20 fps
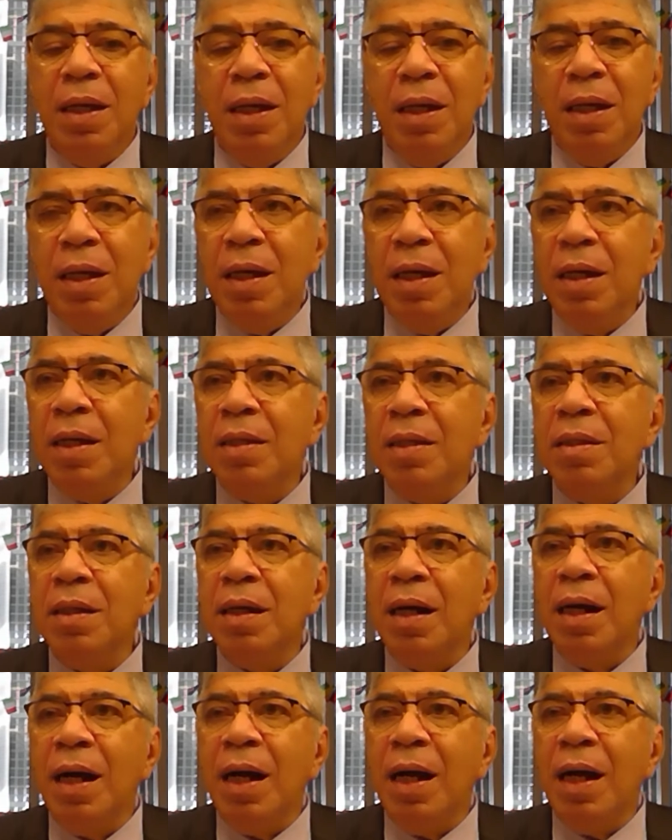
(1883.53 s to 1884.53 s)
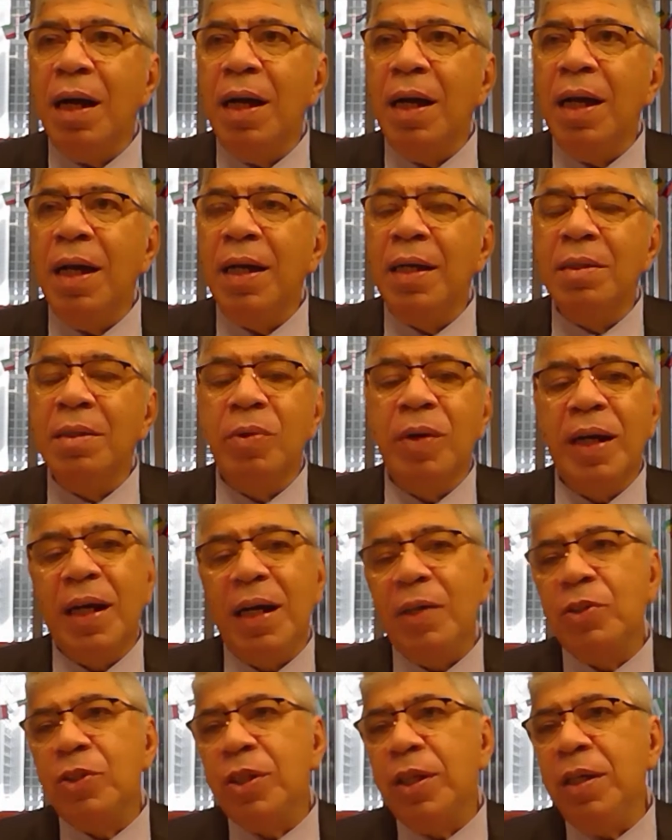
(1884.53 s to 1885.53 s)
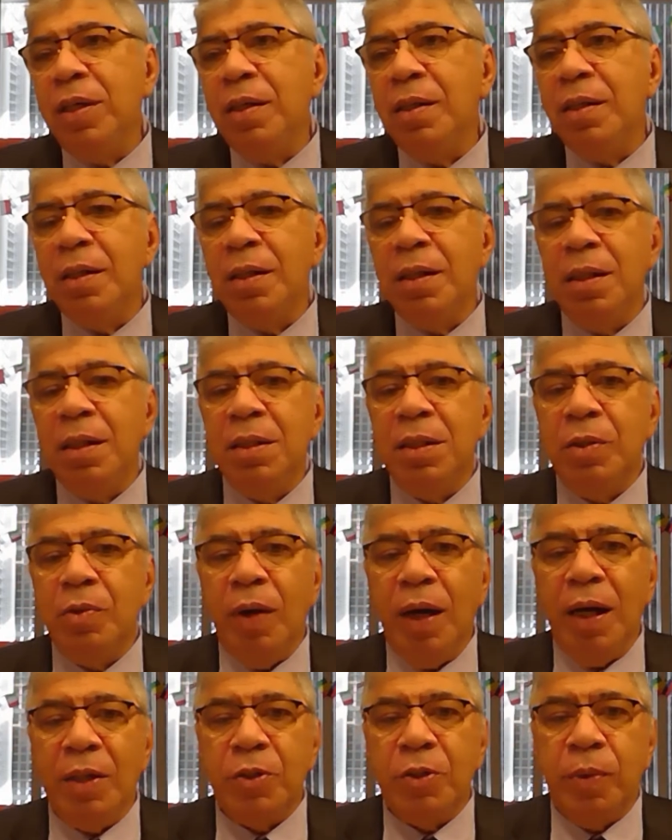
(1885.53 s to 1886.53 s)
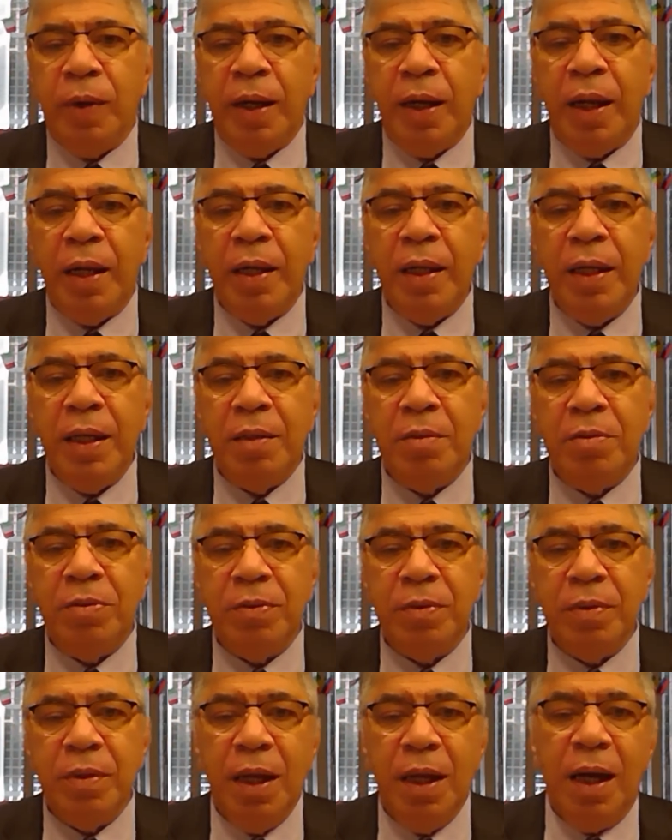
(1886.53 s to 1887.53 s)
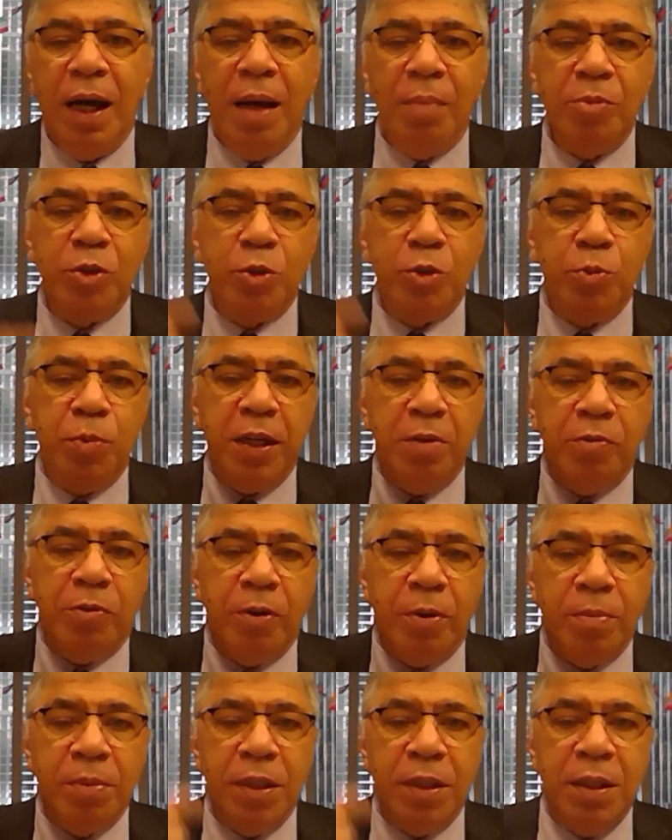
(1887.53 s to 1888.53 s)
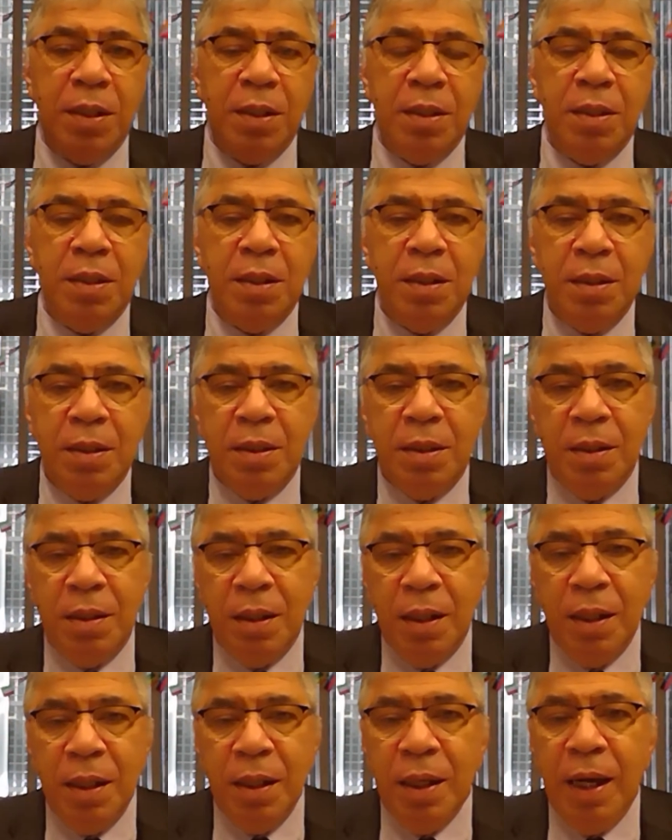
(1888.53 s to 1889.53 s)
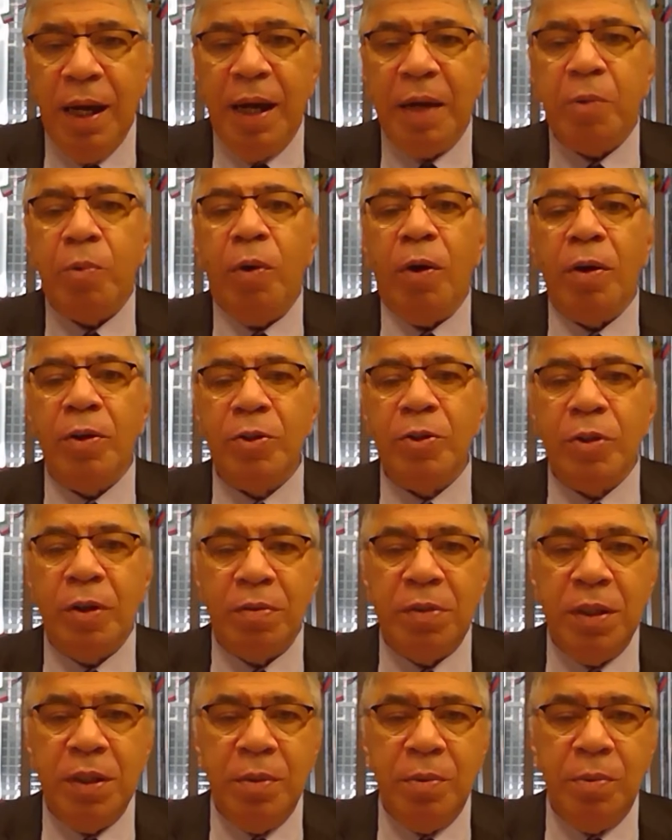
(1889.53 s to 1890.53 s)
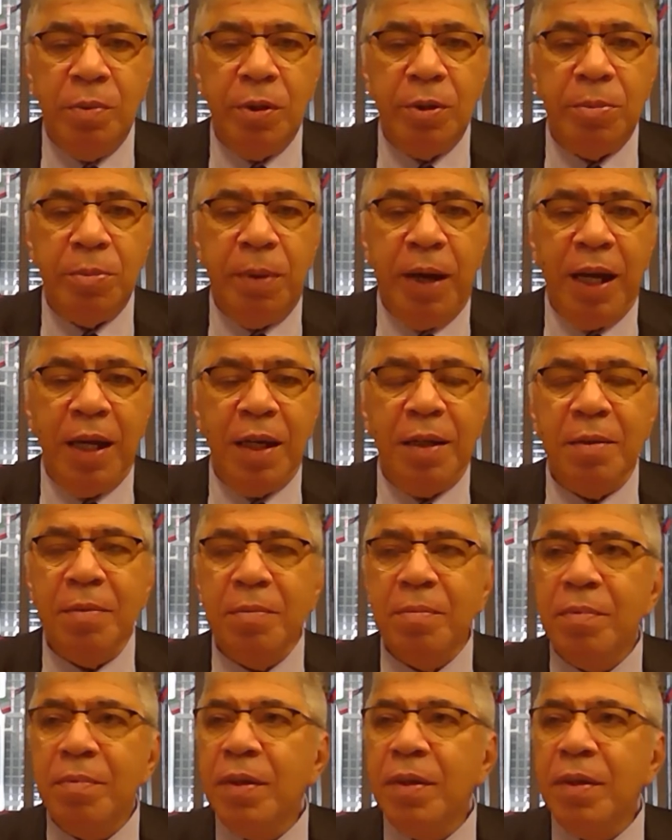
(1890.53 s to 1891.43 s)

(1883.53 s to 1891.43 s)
And whereas here in the US, where I live, I'm speaking from the headquarters of the World Bank.